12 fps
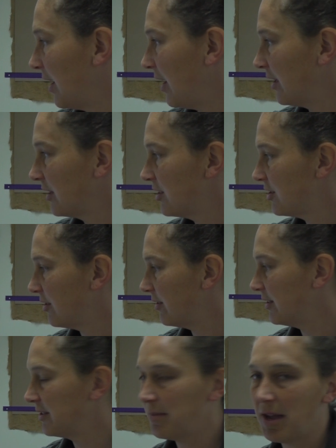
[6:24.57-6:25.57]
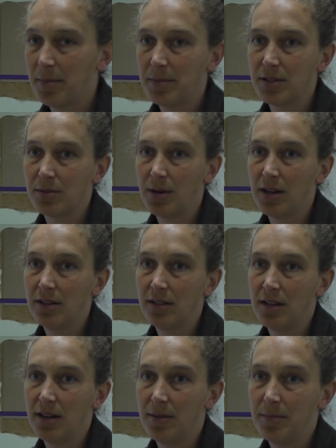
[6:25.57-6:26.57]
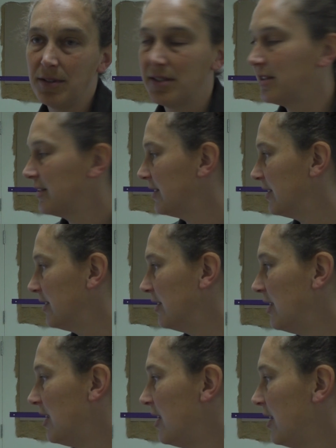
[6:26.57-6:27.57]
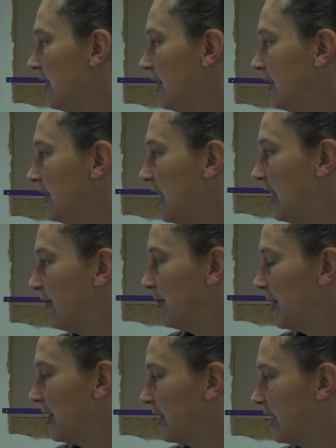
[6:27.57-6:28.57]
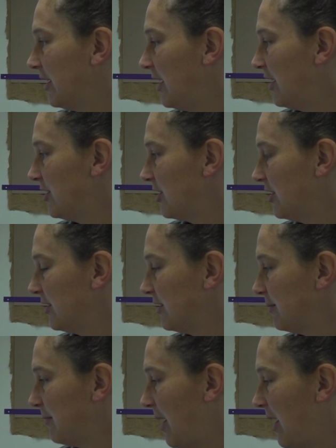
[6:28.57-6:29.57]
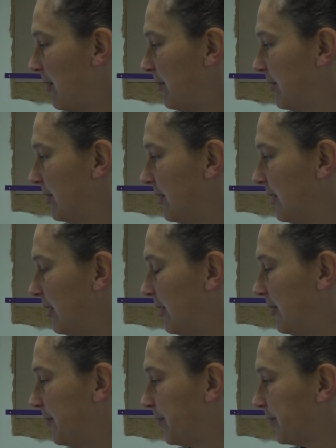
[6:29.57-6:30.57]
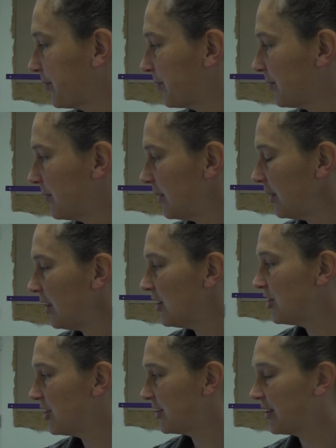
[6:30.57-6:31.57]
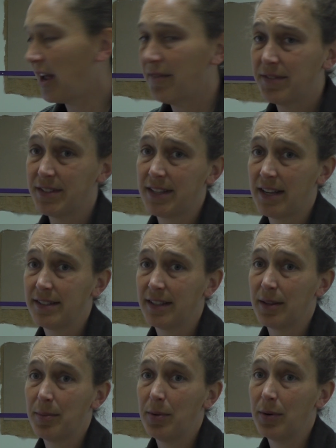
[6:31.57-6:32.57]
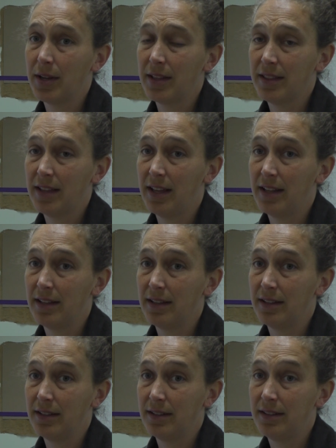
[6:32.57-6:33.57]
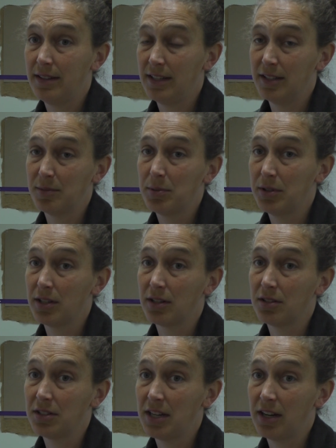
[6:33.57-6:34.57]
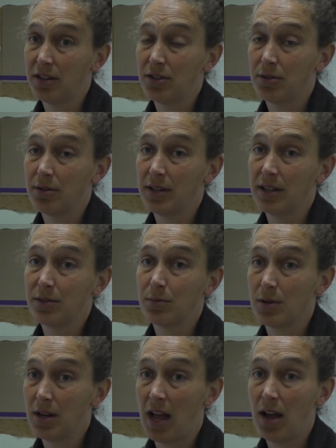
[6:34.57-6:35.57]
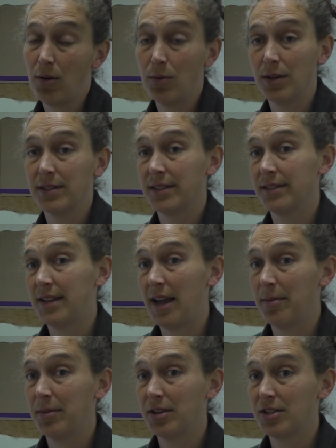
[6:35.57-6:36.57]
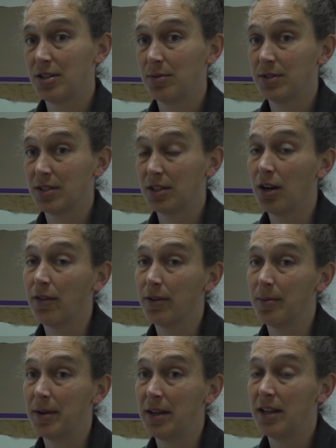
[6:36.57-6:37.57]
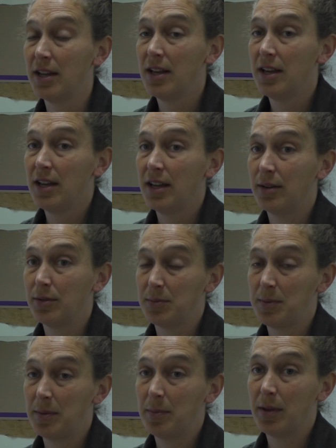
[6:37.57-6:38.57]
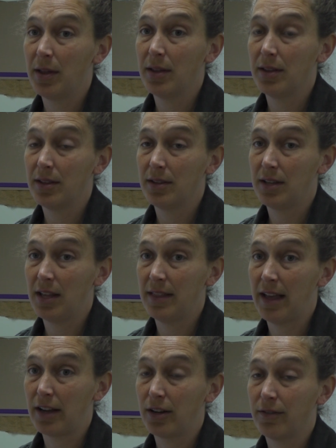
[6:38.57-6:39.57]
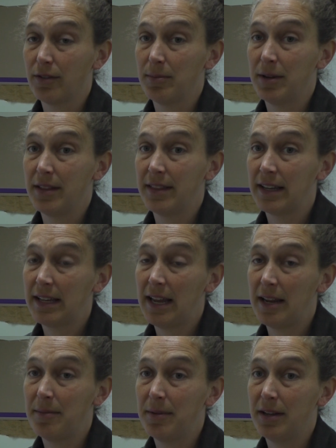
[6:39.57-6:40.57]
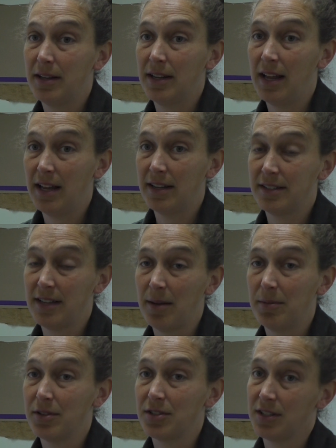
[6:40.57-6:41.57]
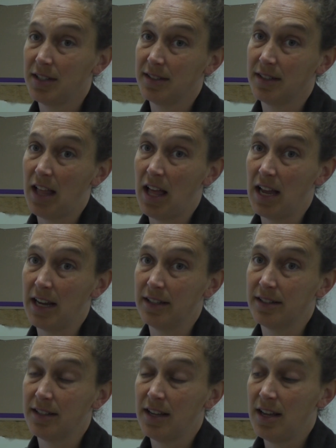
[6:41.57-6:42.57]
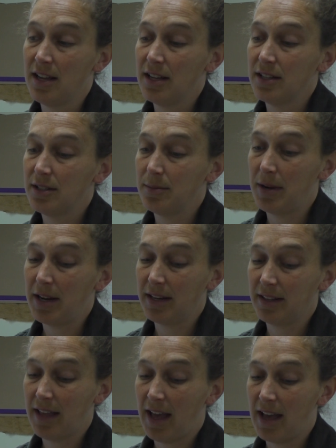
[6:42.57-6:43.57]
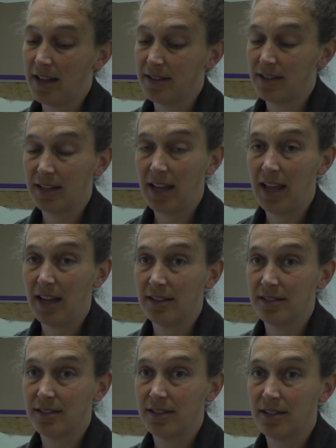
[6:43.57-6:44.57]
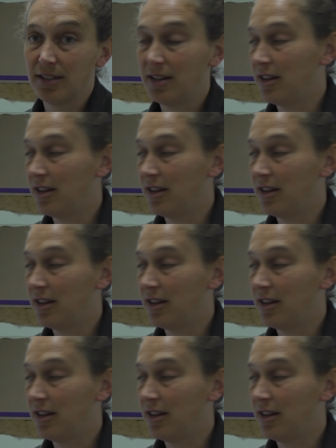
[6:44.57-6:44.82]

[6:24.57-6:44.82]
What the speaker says: I like to show this map as well. This is the Native American nations map, just emphasizing the point that these political territories were not always established. It was a government, it was people in that government that came in and established these lines to make that the case.